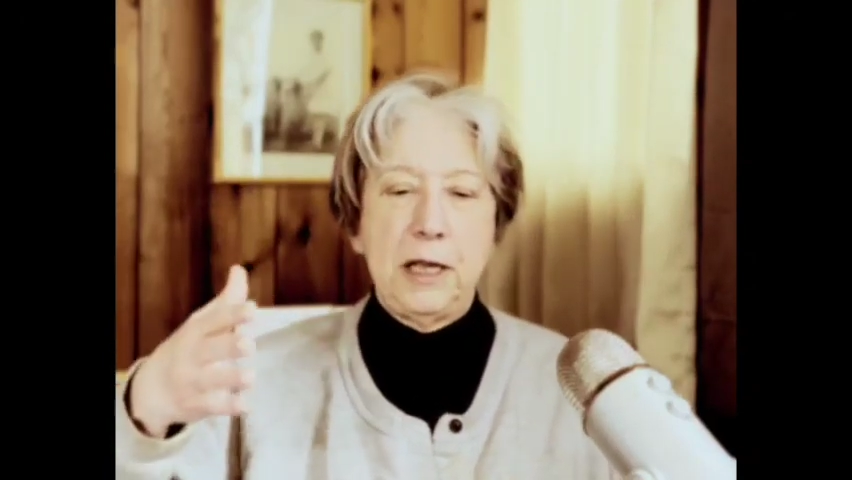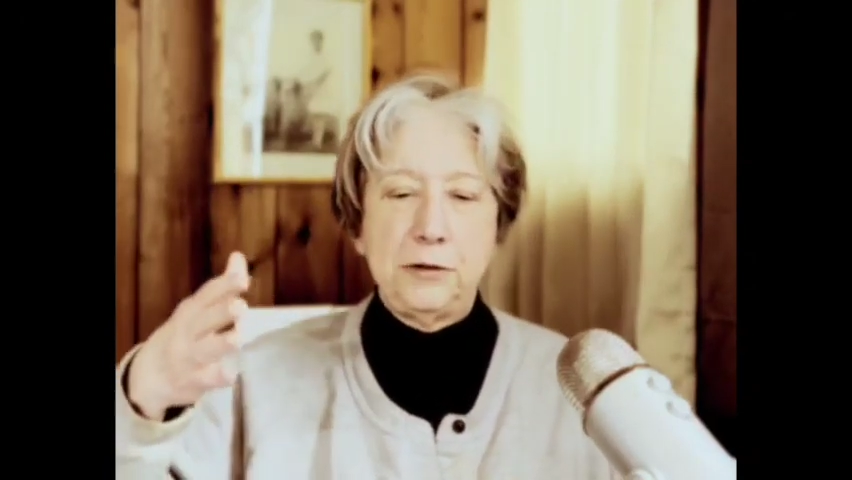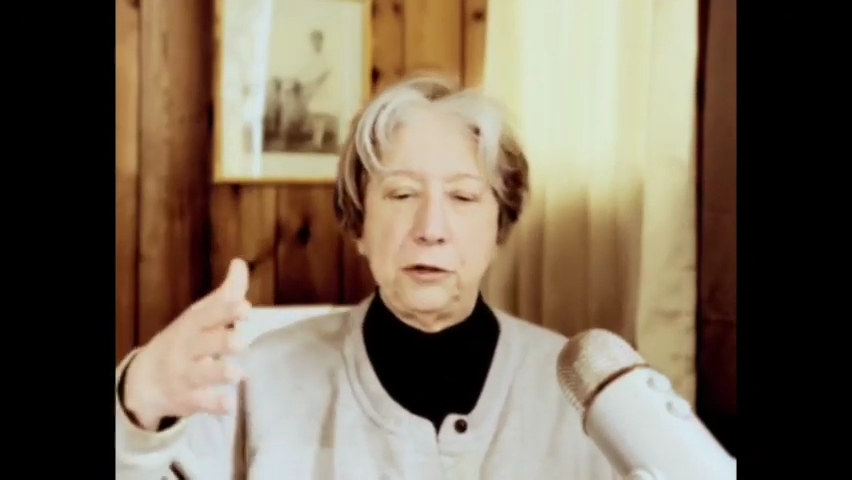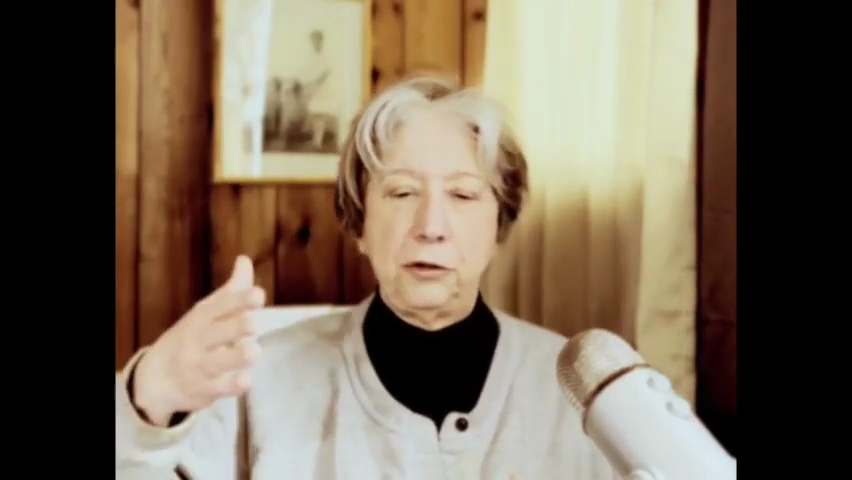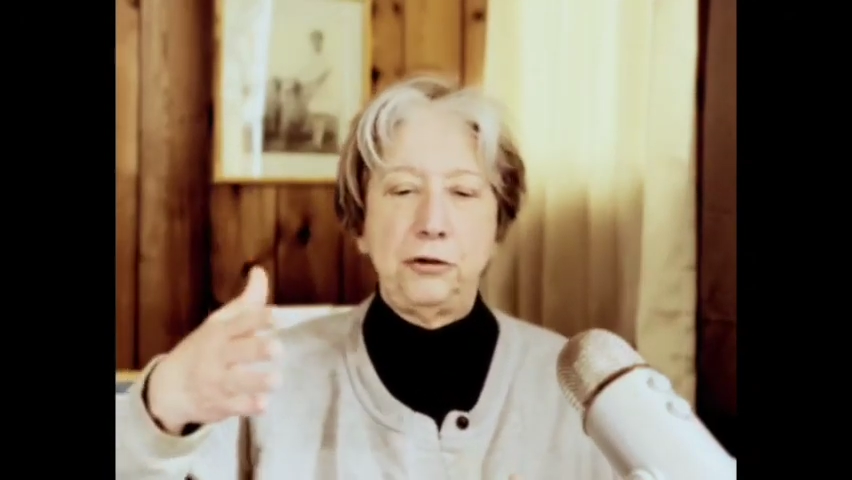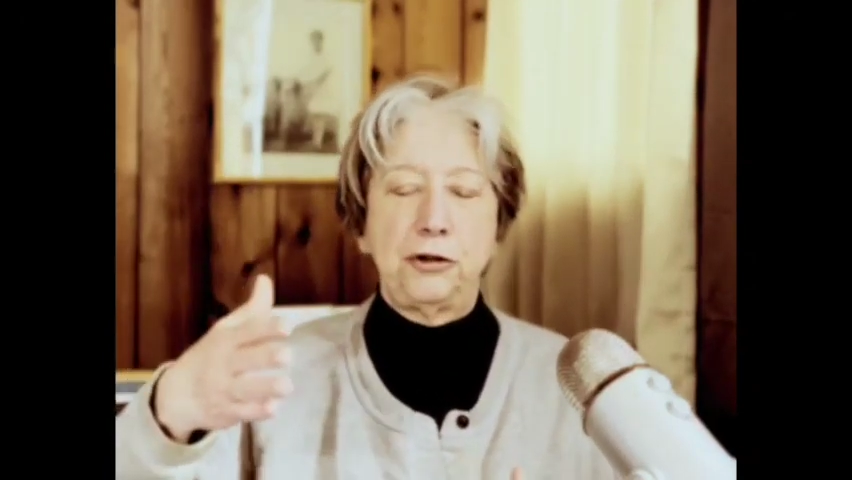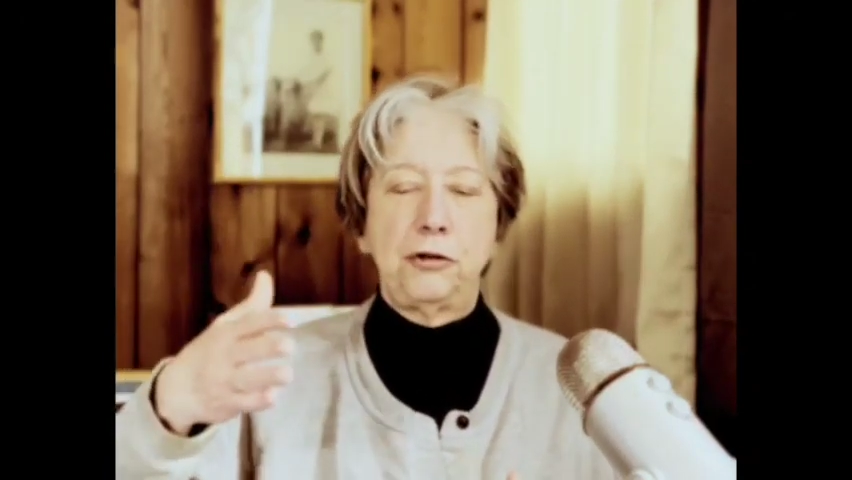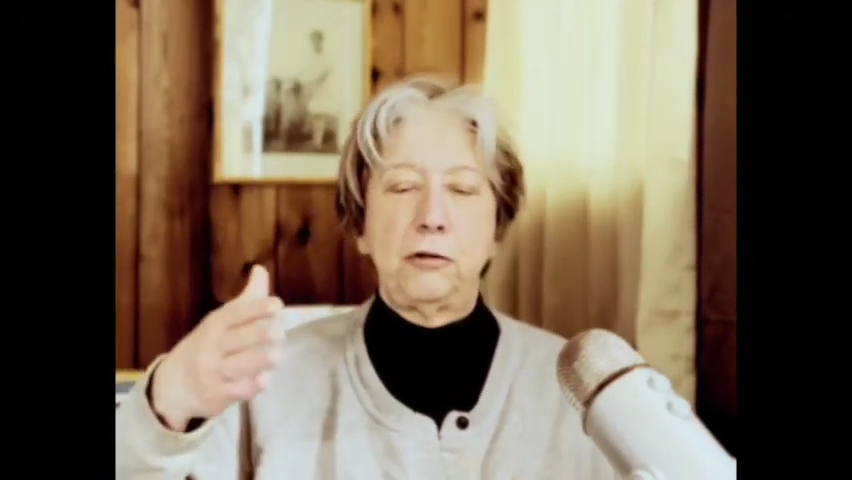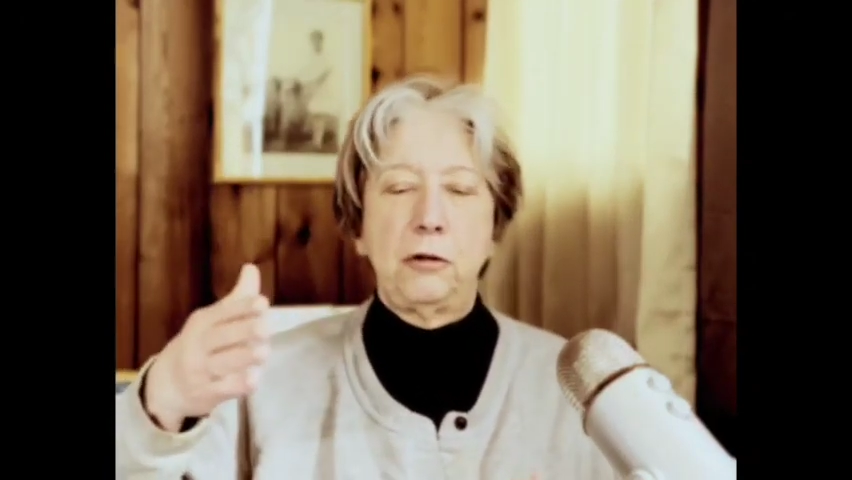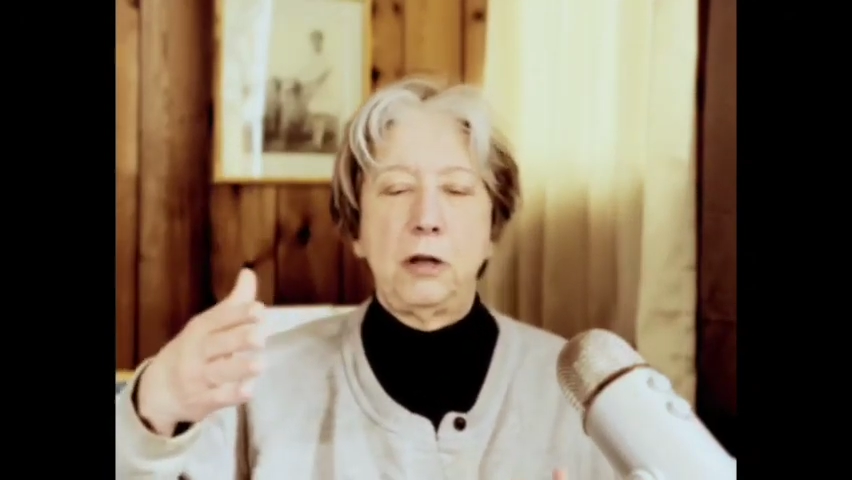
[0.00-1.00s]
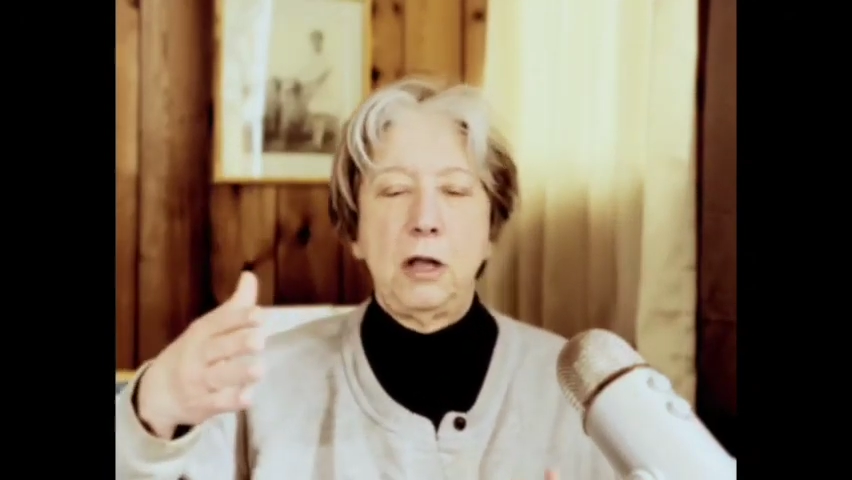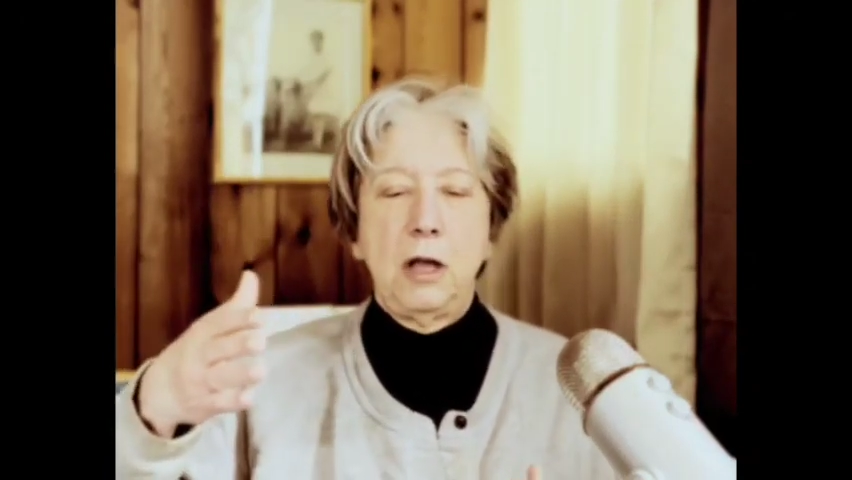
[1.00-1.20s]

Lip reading: institutional,